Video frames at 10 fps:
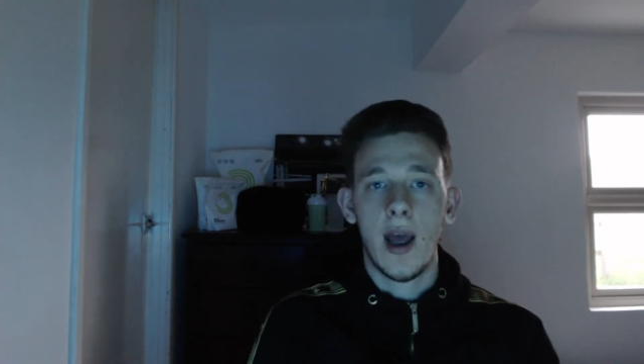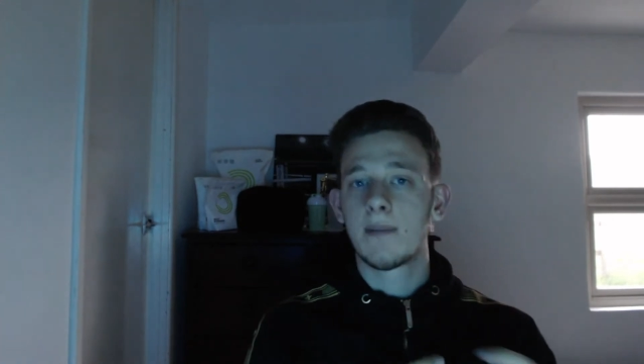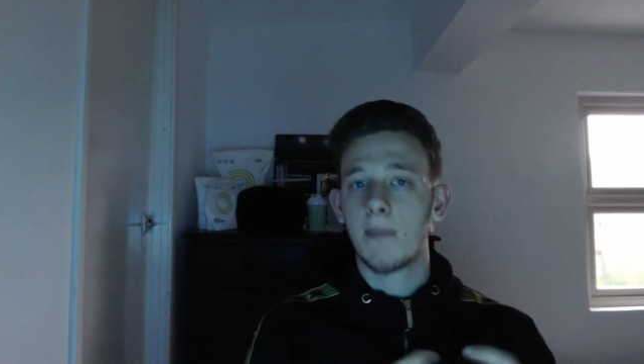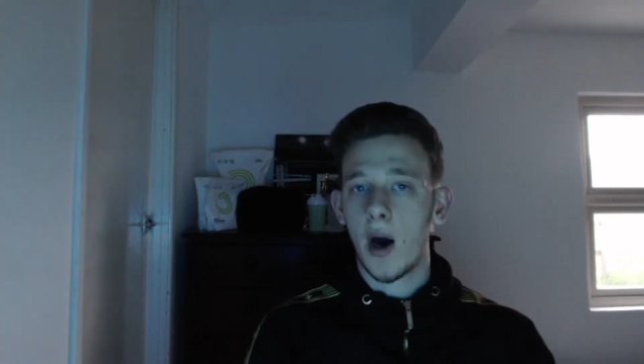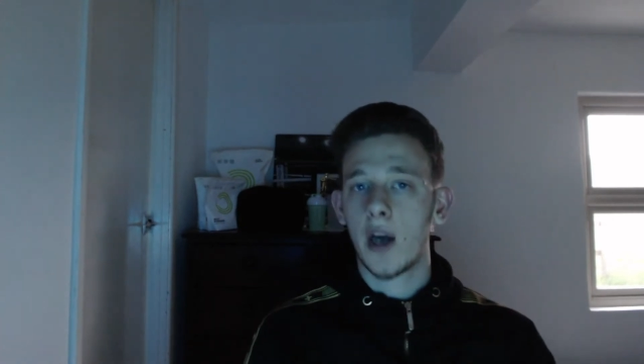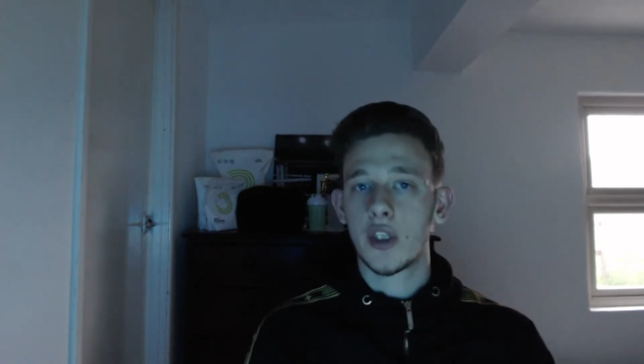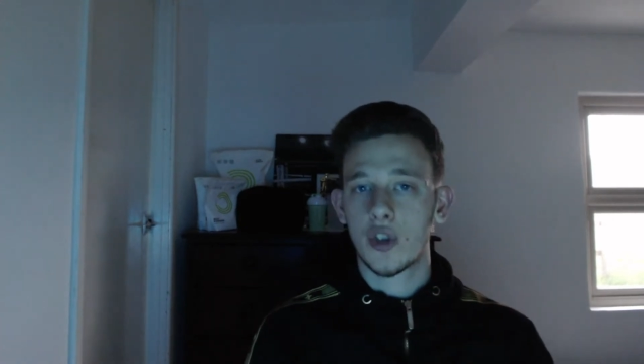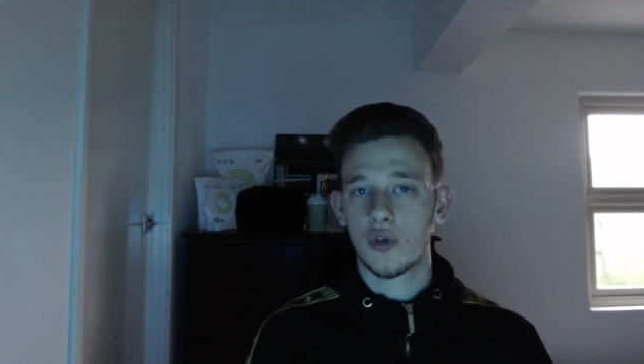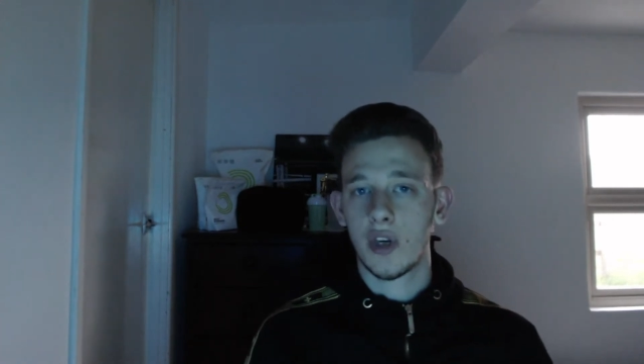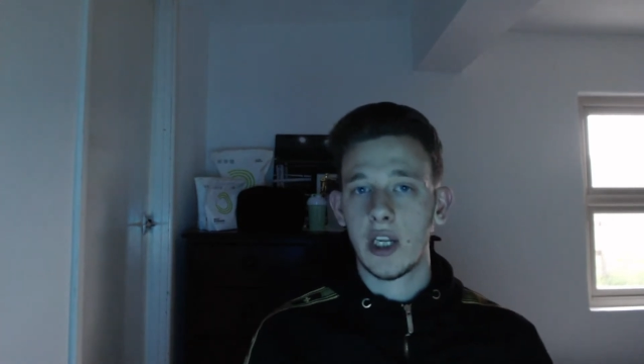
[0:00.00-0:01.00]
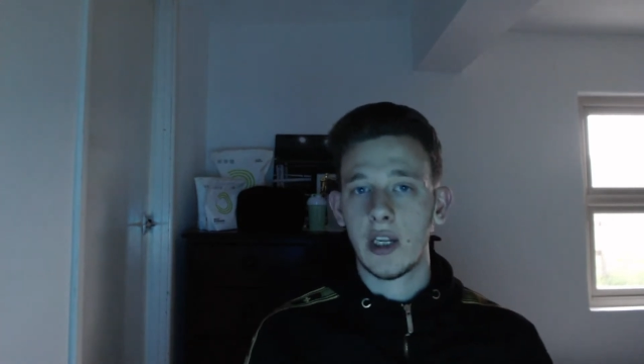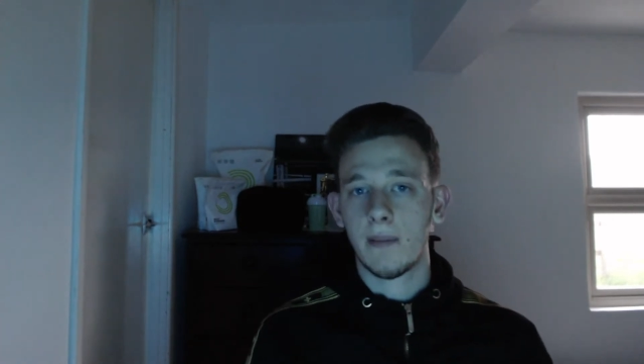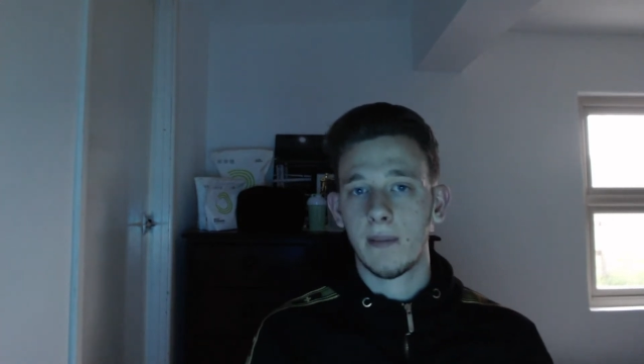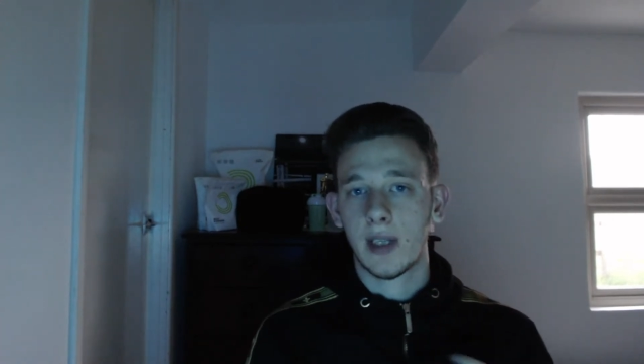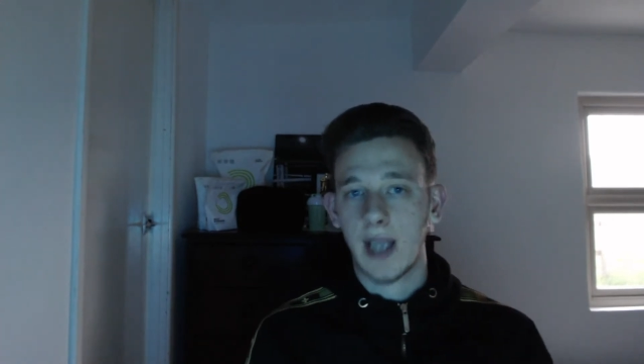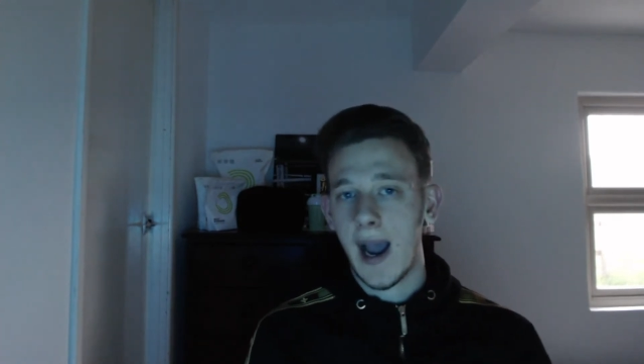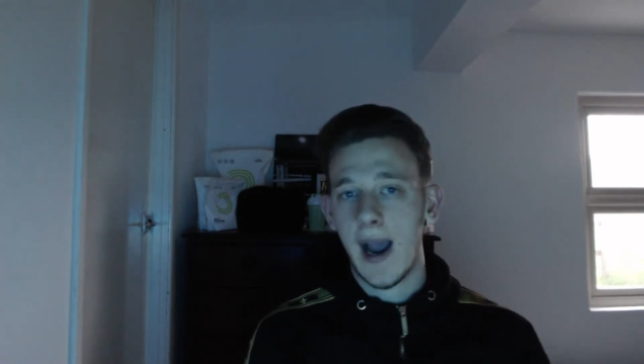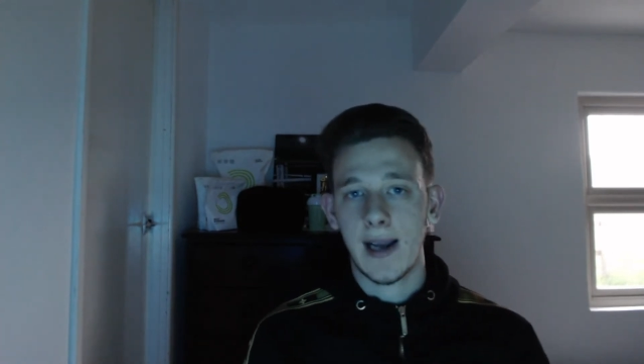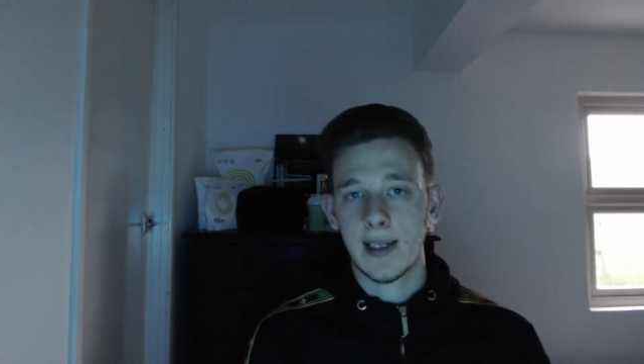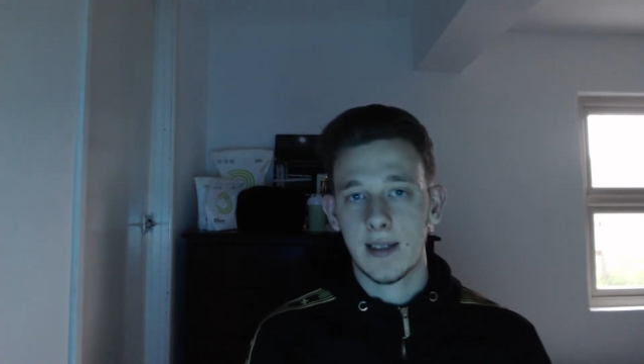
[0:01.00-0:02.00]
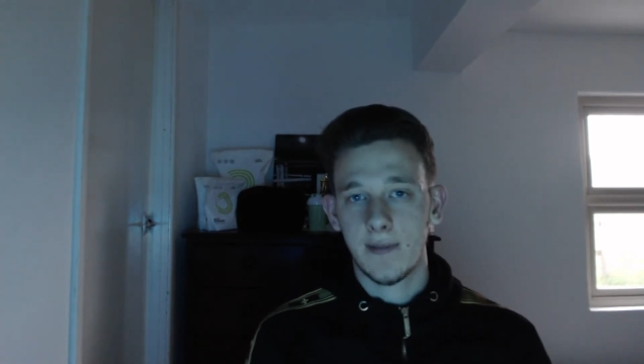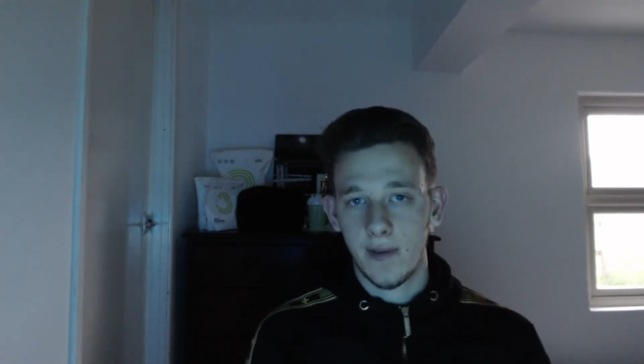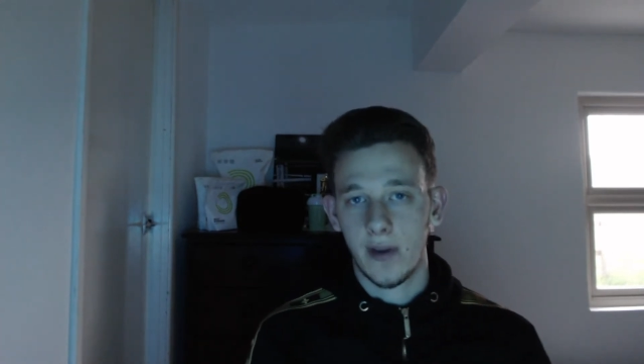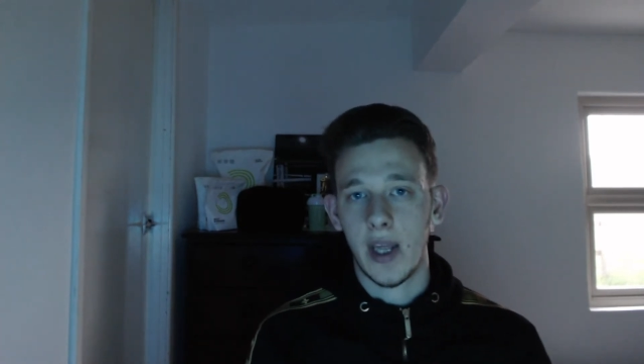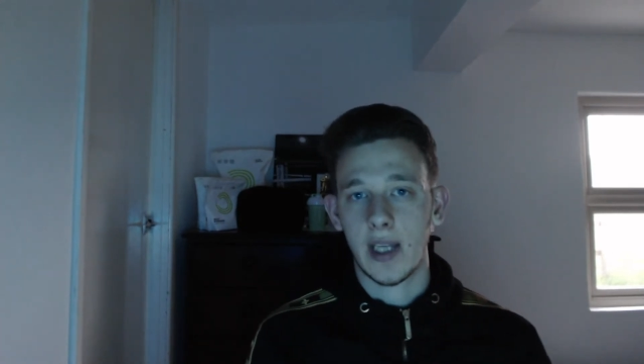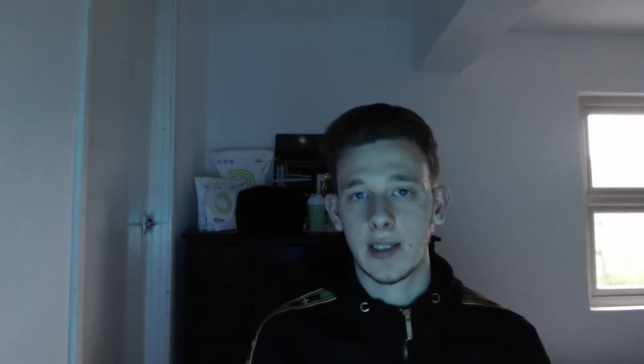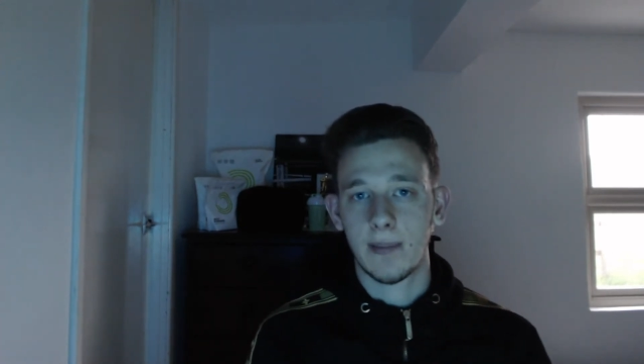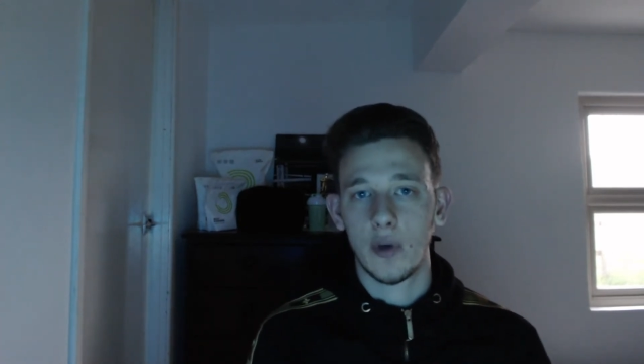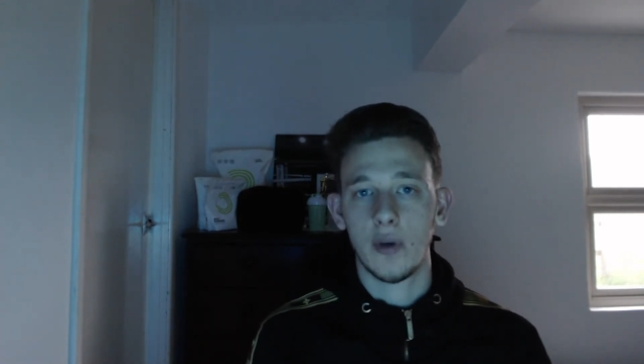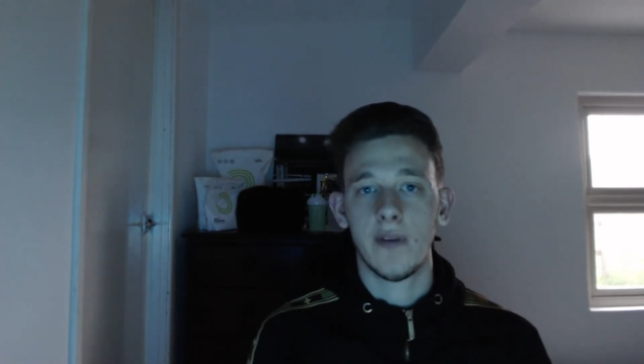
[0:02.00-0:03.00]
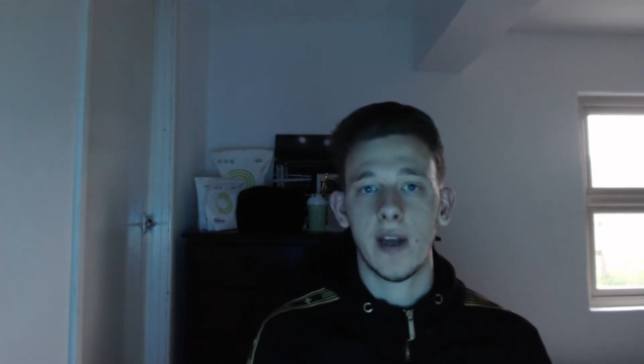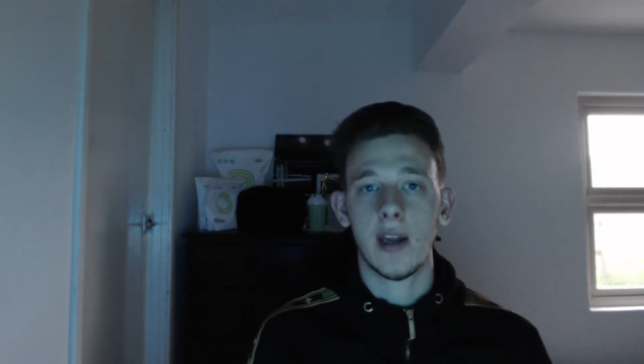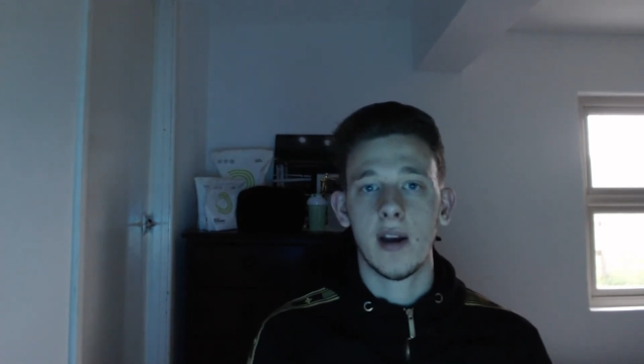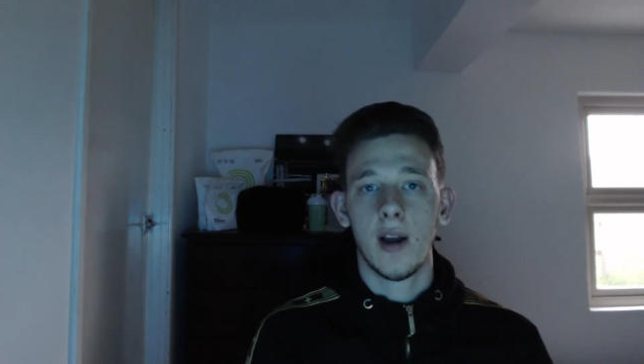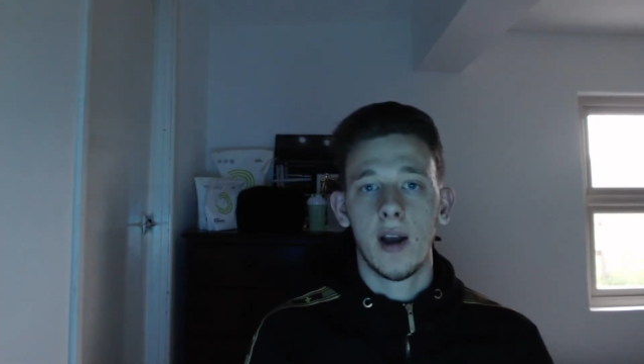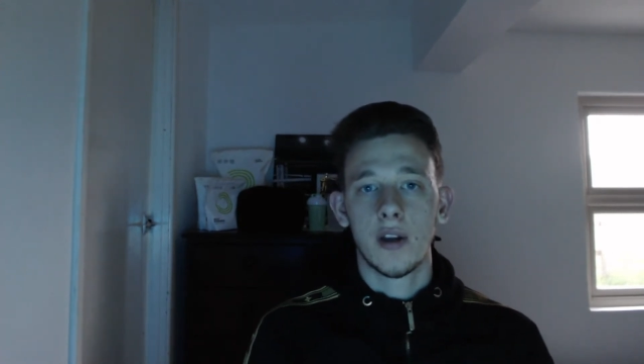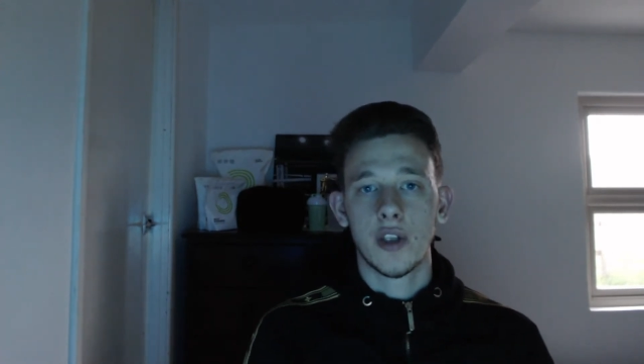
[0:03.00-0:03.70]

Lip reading: This is my dream cast for this movie,